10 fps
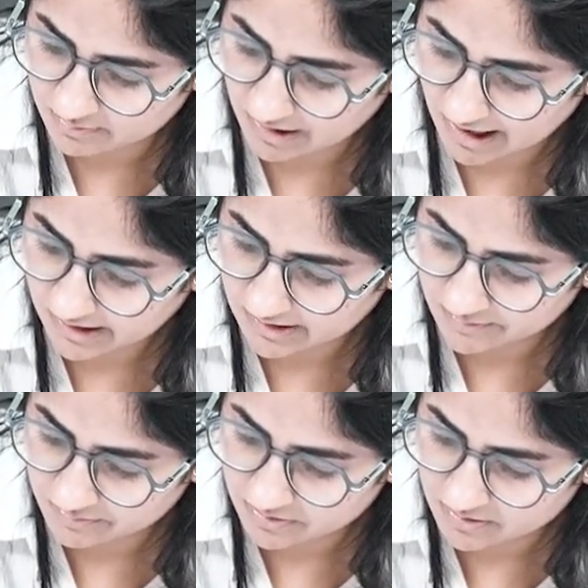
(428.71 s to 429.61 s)
park,
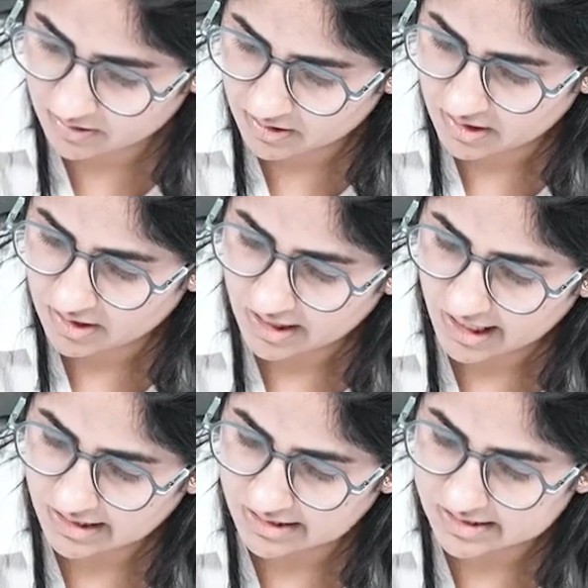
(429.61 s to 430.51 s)

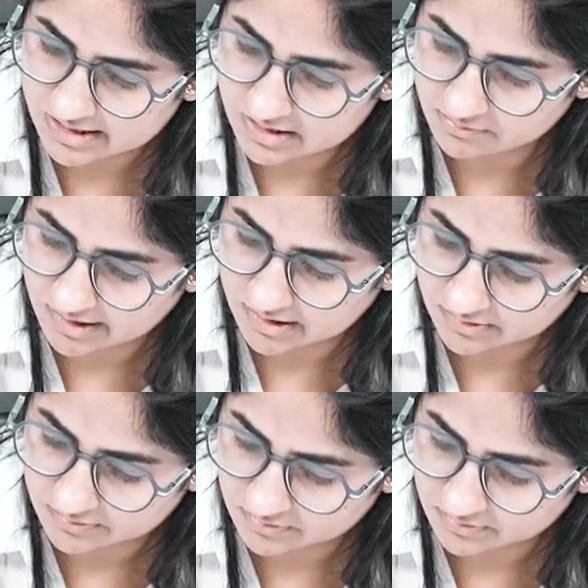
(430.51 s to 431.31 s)
and this is the mother.